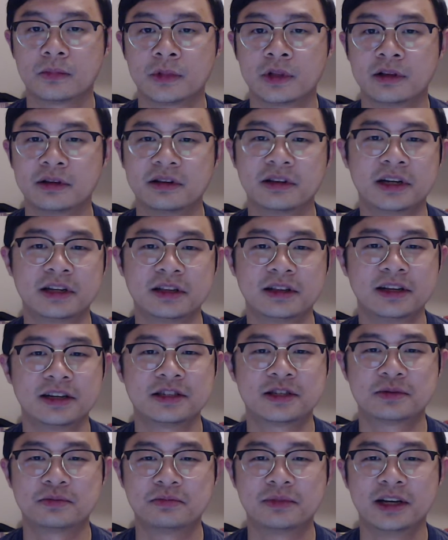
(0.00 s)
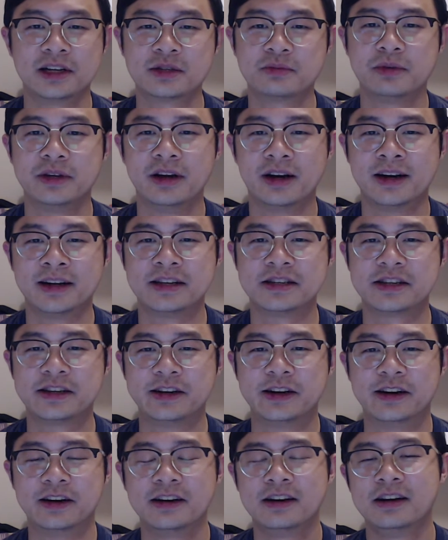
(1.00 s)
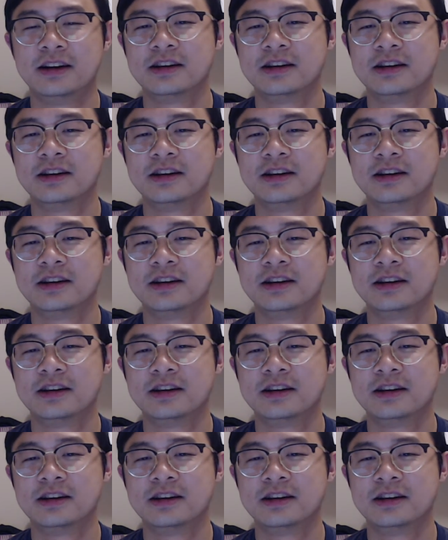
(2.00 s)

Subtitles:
Let's be honest here.